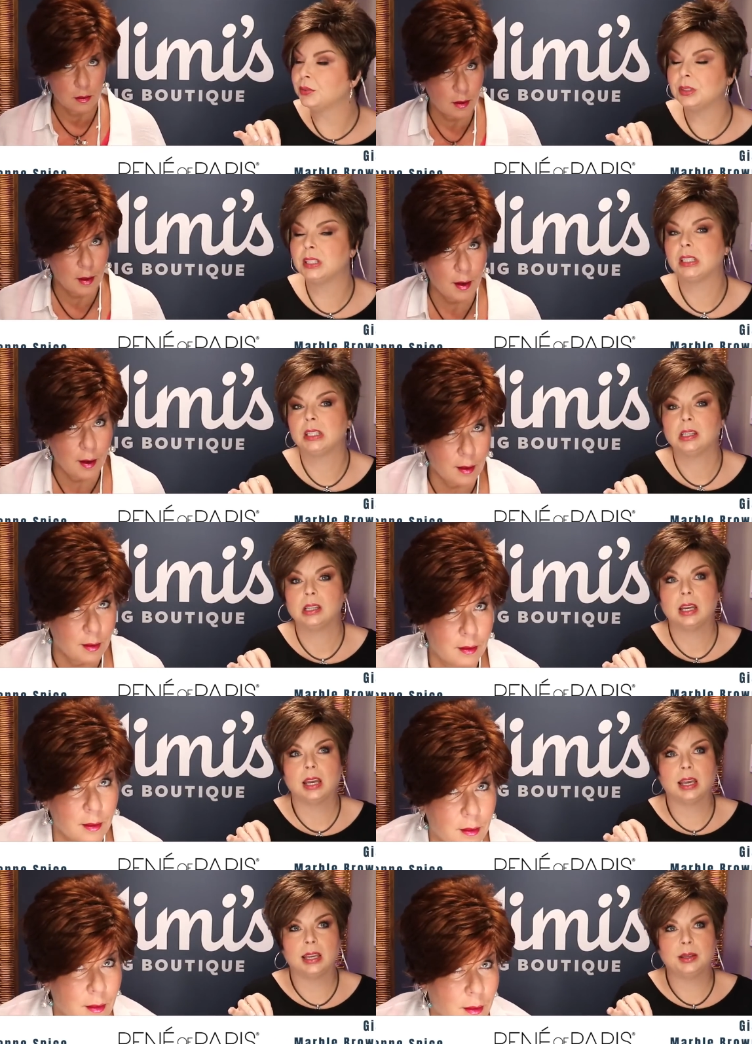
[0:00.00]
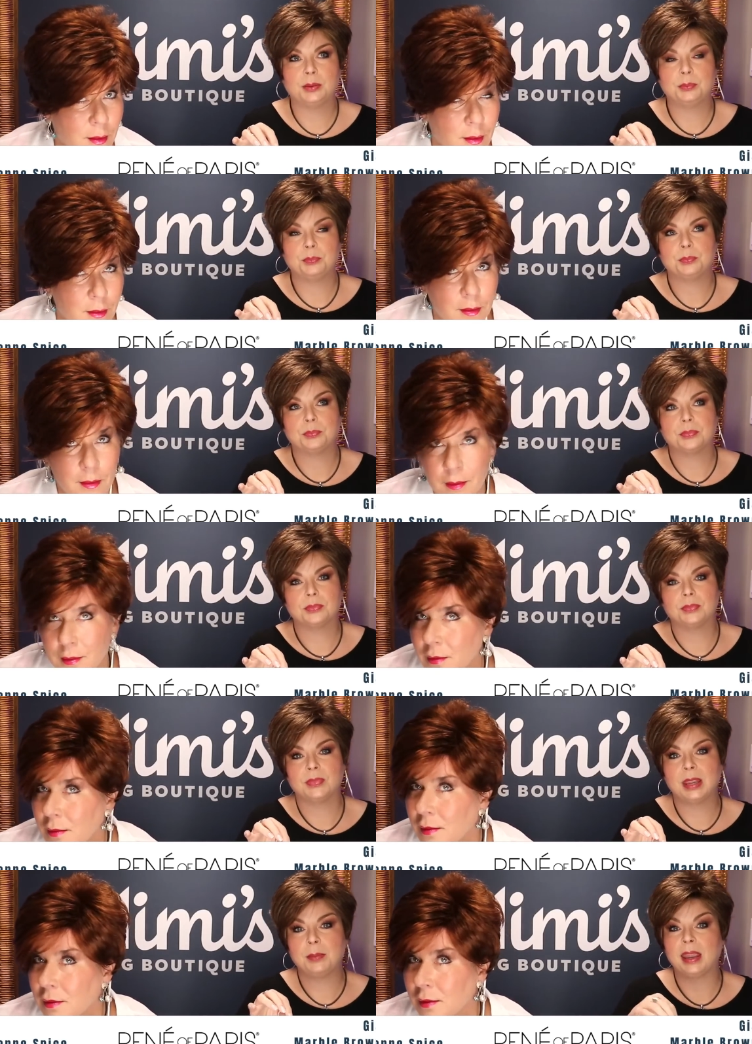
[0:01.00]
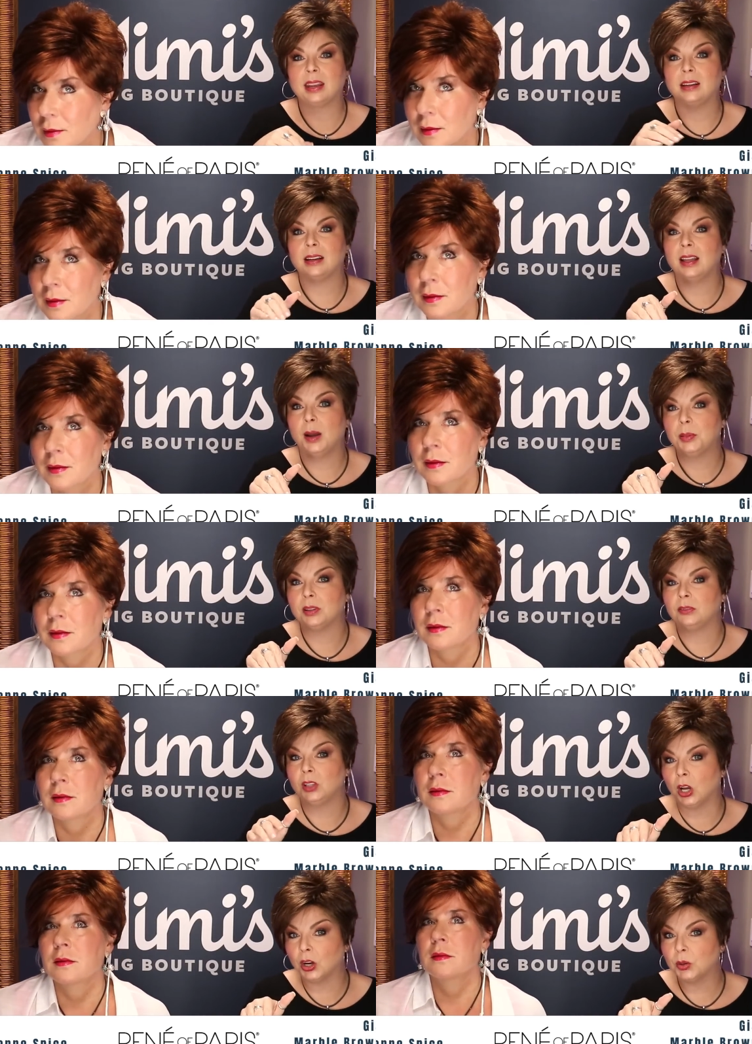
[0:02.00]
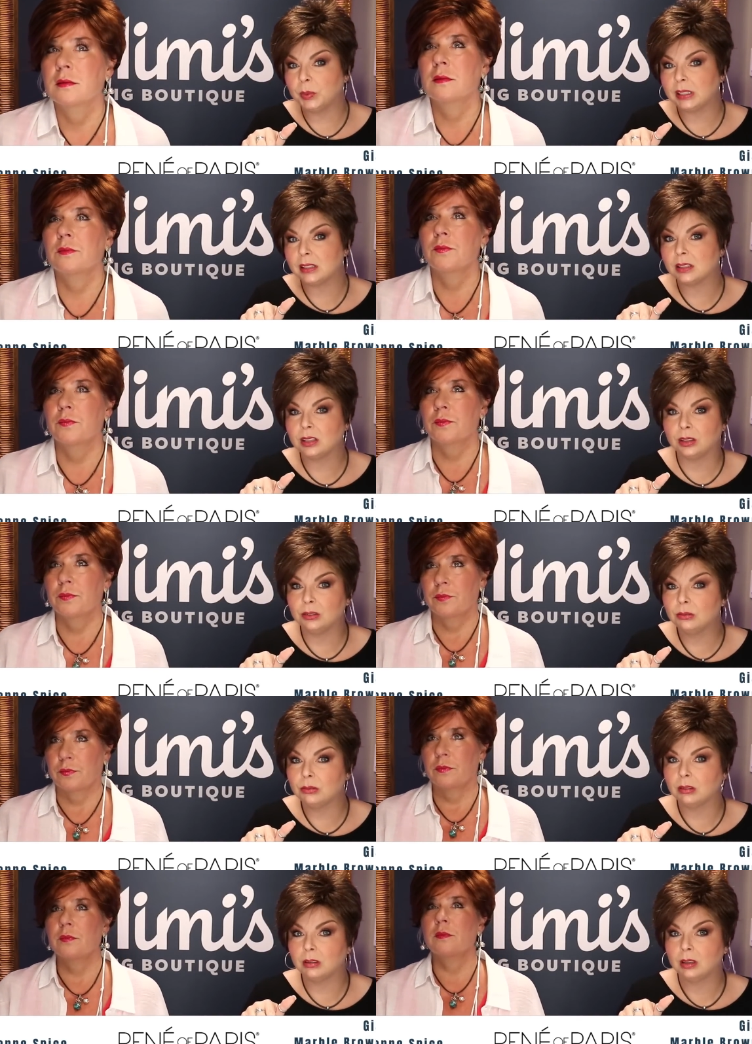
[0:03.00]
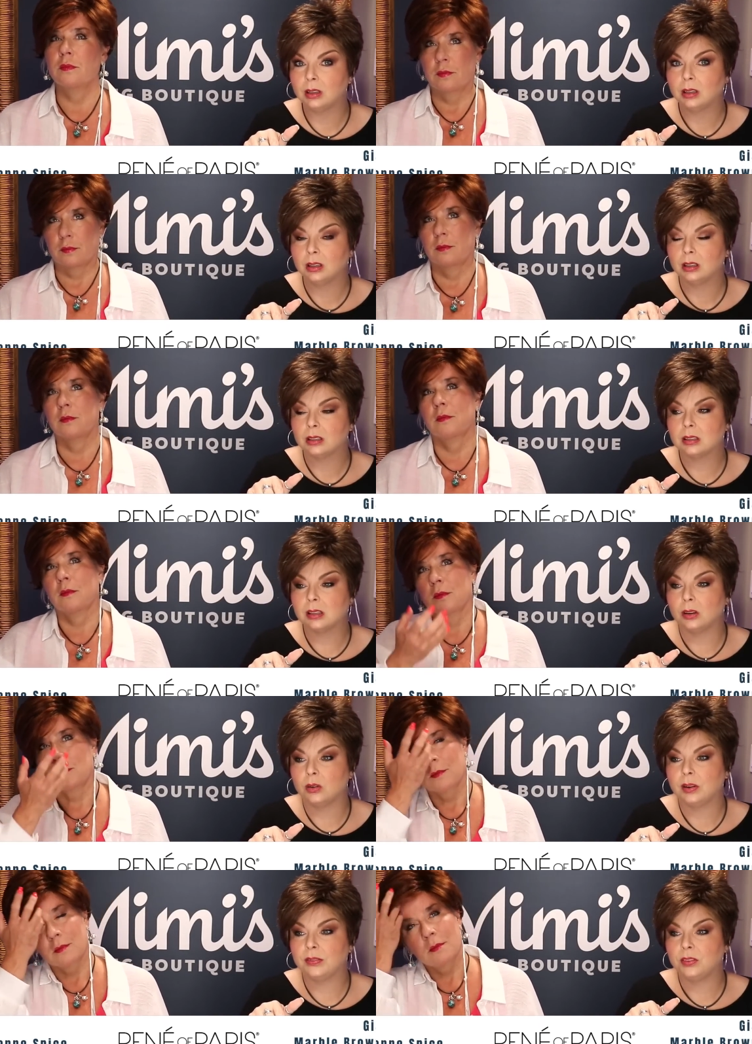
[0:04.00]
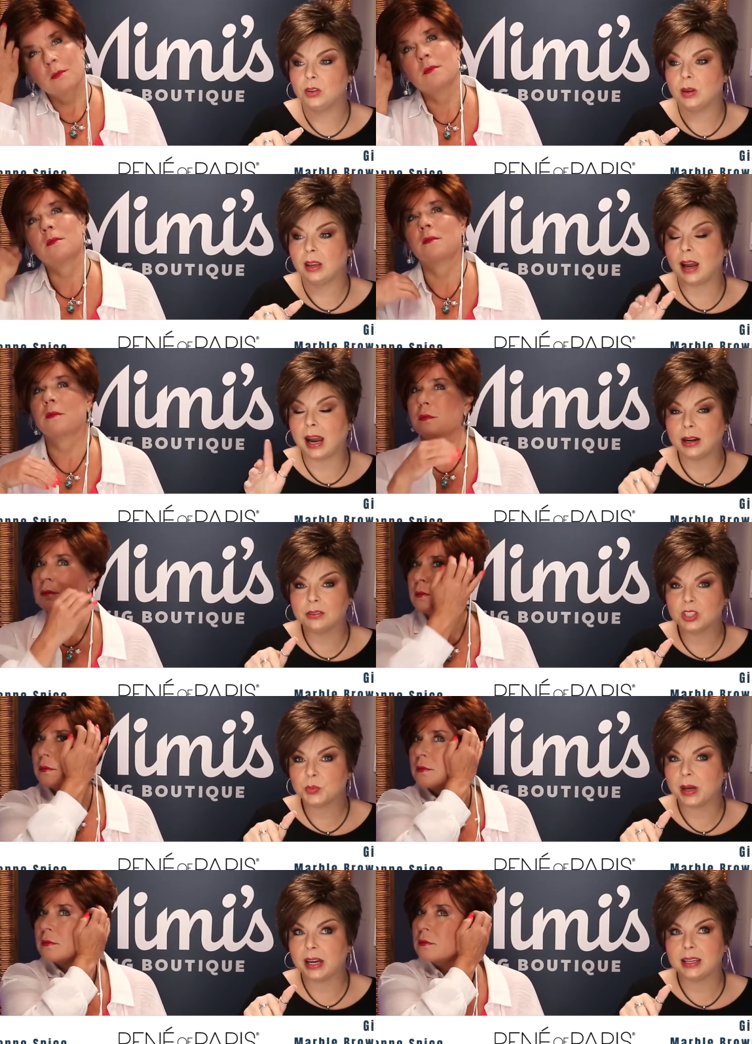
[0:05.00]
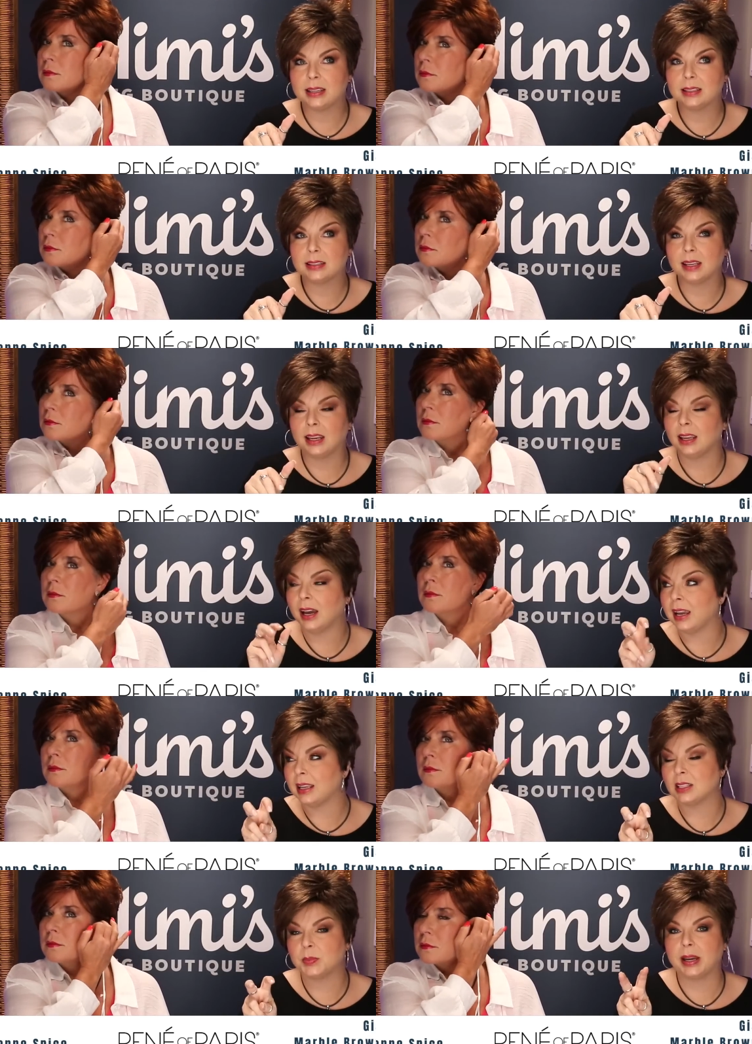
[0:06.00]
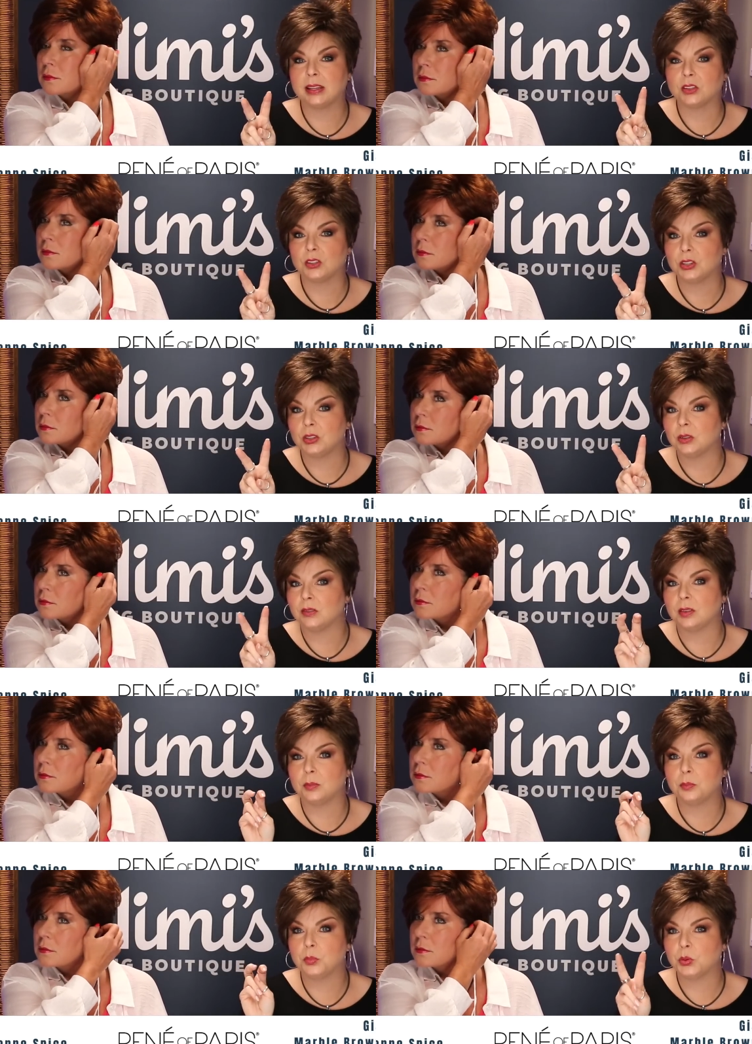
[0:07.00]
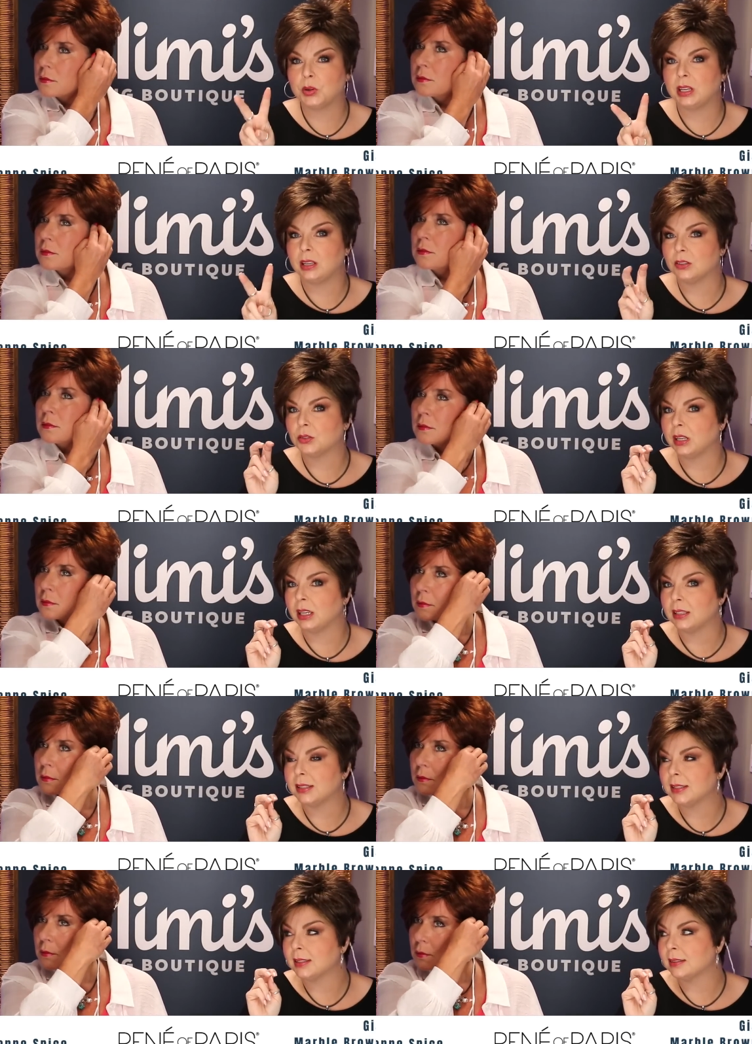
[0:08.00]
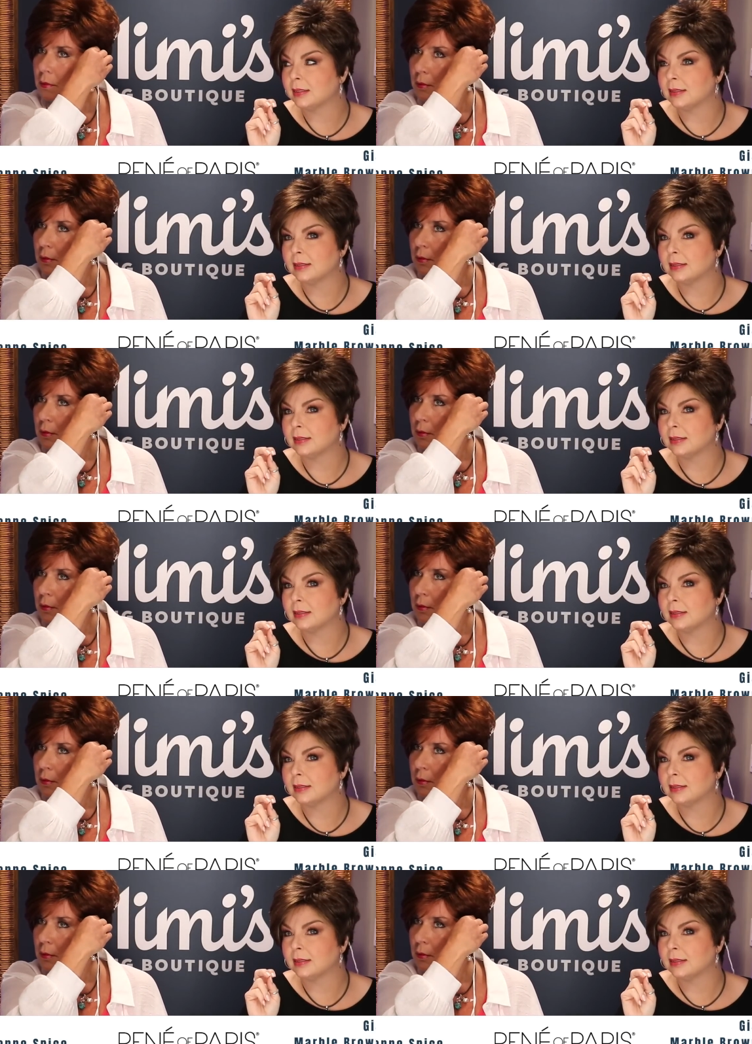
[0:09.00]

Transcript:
Speaker 1: Yeah. Um, they make it in a couple of longer wigs too. So if you Irish Spice and Cayenne Spice are two of the prettiest reds.